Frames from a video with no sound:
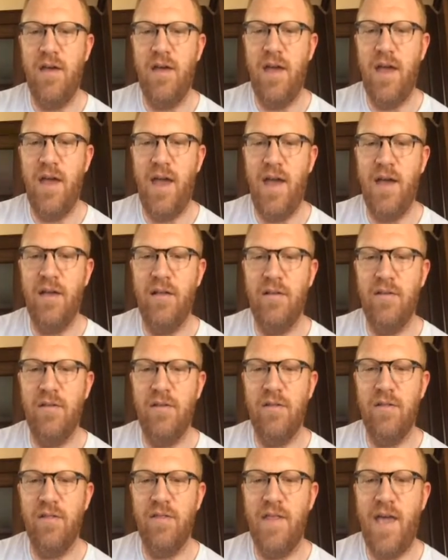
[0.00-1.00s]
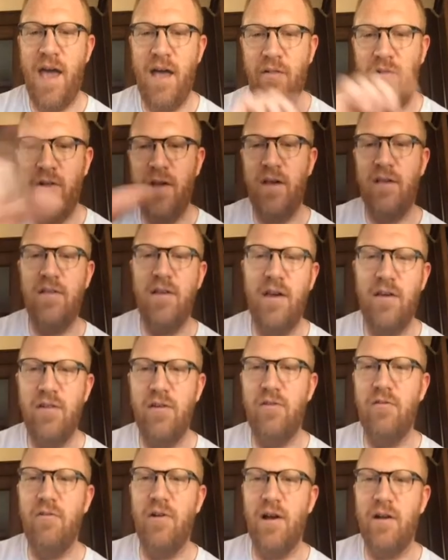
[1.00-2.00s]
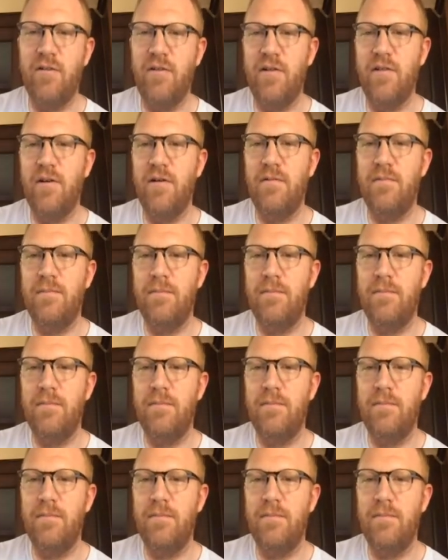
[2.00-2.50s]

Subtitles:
and that link takes you directly there.